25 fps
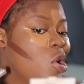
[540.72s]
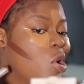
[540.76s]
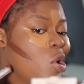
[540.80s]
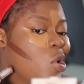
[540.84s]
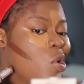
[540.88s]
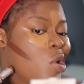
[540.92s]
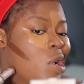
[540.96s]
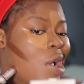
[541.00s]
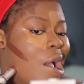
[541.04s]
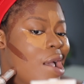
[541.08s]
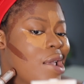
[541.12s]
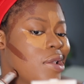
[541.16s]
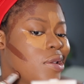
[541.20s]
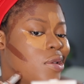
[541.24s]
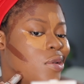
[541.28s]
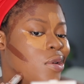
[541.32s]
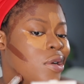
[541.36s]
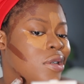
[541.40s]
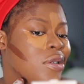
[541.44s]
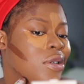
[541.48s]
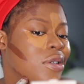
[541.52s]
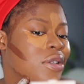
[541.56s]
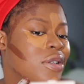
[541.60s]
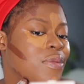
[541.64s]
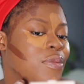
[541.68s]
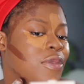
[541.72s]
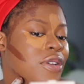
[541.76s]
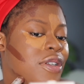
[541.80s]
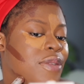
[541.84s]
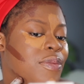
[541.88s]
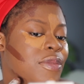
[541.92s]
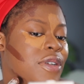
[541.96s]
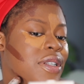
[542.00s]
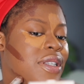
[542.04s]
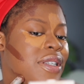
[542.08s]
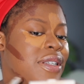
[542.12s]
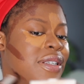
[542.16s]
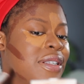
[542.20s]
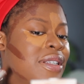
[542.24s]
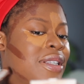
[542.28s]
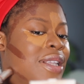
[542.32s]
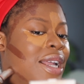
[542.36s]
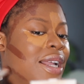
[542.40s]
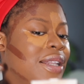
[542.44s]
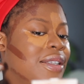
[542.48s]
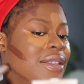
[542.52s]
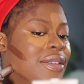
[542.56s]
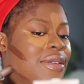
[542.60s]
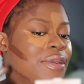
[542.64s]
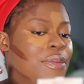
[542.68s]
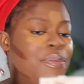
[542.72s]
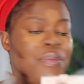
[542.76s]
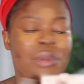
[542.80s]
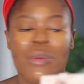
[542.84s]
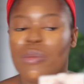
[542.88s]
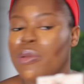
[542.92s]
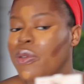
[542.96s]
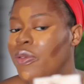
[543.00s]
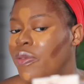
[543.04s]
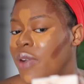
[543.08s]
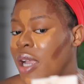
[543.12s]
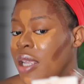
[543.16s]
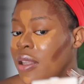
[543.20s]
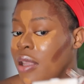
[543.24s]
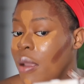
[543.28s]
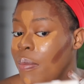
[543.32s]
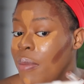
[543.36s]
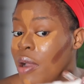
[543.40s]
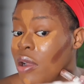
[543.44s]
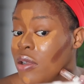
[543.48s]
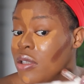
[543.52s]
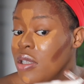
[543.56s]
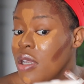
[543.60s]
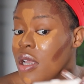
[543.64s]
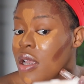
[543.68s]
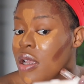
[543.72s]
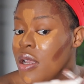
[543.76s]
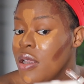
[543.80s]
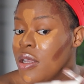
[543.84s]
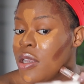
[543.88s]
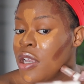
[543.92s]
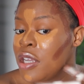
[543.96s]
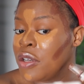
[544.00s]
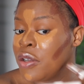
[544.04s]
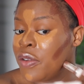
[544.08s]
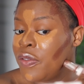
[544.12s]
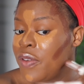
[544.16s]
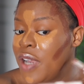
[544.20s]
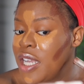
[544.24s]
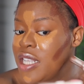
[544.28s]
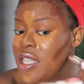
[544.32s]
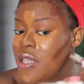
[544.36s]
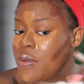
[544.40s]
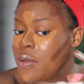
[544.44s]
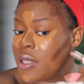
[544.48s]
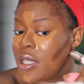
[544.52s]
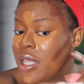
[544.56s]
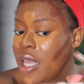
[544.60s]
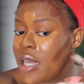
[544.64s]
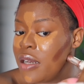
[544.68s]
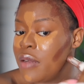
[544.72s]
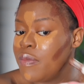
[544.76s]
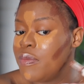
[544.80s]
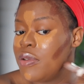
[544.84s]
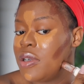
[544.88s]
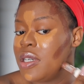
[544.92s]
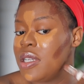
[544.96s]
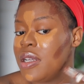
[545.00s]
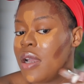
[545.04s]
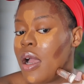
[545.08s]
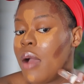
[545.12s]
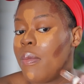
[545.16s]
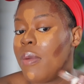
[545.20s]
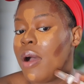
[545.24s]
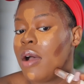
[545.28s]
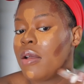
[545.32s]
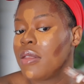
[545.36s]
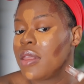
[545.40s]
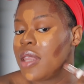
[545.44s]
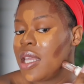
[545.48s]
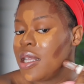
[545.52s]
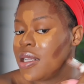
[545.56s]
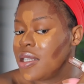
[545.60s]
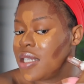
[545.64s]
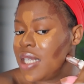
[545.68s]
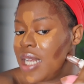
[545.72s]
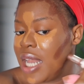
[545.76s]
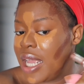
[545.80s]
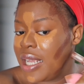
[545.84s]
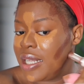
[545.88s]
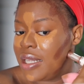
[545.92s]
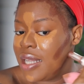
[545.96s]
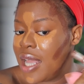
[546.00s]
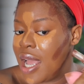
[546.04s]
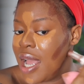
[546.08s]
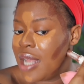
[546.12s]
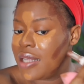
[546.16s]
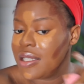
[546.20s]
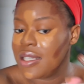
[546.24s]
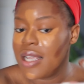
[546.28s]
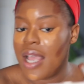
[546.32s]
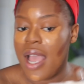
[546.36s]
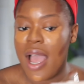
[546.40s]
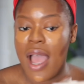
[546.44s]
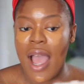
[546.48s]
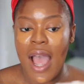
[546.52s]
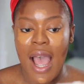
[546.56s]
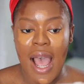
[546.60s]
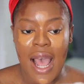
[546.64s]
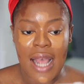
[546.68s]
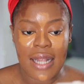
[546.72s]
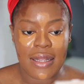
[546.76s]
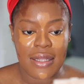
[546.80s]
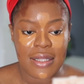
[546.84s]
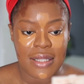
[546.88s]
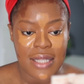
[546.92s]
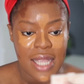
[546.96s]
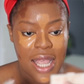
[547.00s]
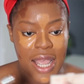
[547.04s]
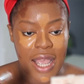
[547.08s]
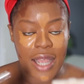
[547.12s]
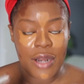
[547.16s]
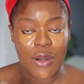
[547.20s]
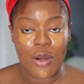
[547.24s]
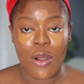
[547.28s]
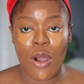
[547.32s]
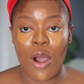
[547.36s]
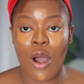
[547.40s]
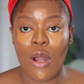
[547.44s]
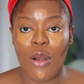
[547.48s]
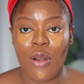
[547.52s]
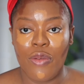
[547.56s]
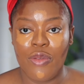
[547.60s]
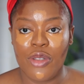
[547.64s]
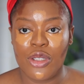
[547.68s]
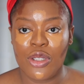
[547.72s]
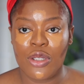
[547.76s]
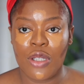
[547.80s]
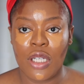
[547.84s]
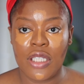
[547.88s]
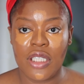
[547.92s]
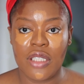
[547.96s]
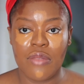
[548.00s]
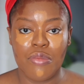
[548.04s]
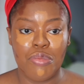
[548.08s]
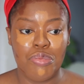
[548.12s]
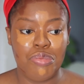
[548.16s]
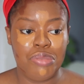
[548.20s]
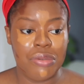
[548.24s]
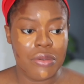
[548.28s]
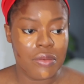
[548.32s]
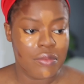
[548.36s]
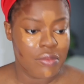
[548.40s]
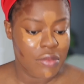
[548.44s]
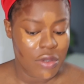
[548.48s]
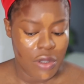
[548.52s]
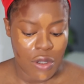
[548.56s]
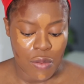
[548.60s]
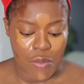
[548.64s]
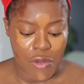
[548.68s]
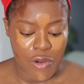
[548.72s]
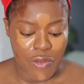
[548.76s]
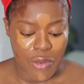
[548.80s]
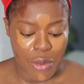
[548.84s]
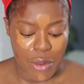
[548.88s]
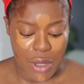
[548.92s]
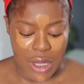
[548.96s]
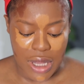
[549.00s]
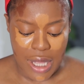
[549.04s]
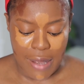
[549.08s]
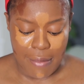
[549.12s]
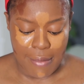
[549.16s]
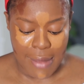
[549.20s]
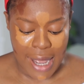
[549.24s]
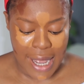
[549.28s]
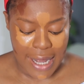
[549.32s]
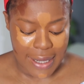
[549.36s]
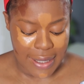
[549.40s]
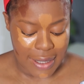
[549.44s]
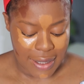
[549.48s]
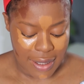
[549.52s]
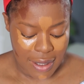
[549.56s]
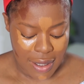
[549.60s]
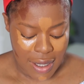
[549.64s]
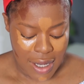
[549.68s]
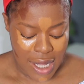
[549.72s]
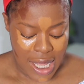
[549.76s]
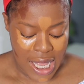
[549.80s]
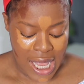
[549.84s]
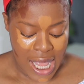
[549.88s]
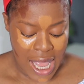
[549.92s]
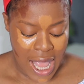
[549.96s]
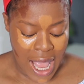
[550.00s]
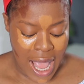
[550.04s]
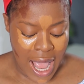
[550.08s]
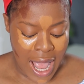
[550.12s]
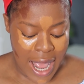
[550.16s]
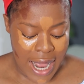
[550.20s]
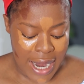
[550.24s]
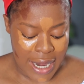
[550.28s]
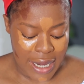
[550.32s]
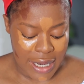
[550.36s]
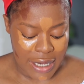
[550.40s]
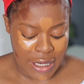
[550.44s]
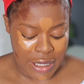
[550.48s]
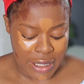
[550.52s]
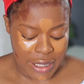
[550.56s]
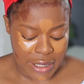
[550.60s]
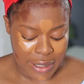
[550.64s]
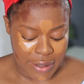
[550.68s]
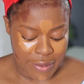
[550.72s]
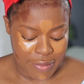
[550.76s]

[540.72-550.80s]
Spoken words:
You guys know those small things that people fight about. You're not fighting with anybody about things like that. And then all of a sudden, boom, you're moving with a man and